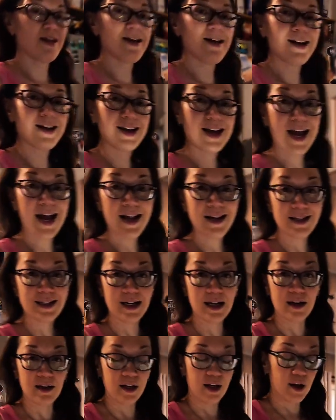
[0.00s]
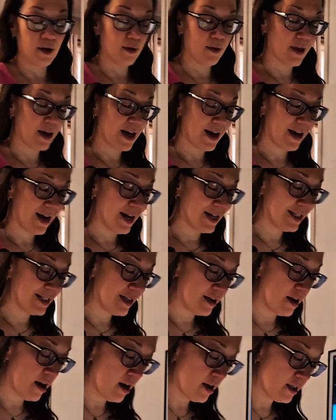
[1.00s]
Can tell you that I did
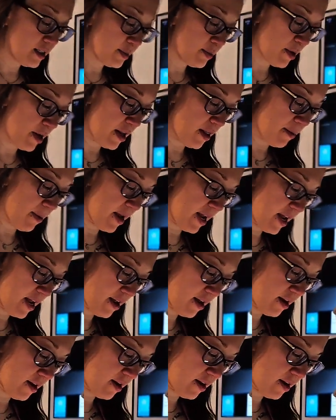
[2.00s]
not spray the pan